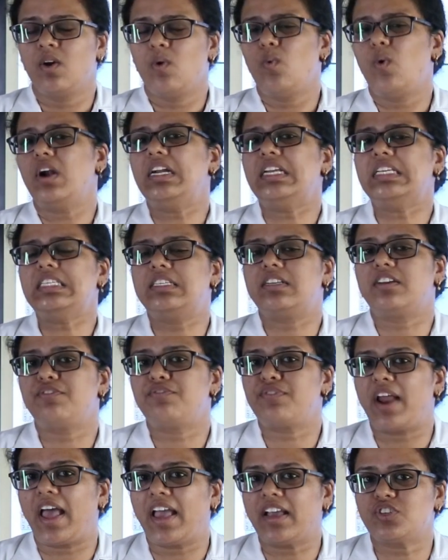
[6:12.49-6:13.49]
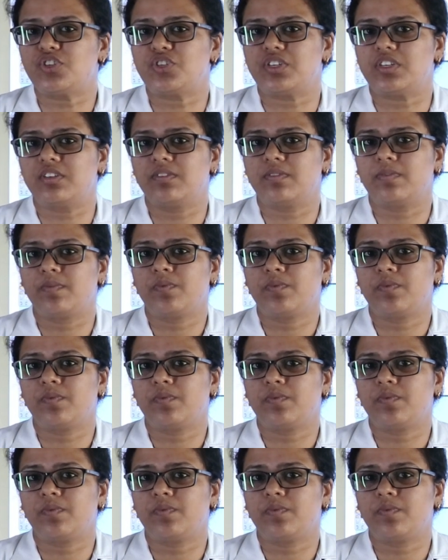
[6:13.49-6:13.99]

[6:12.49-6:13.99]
What is refraction?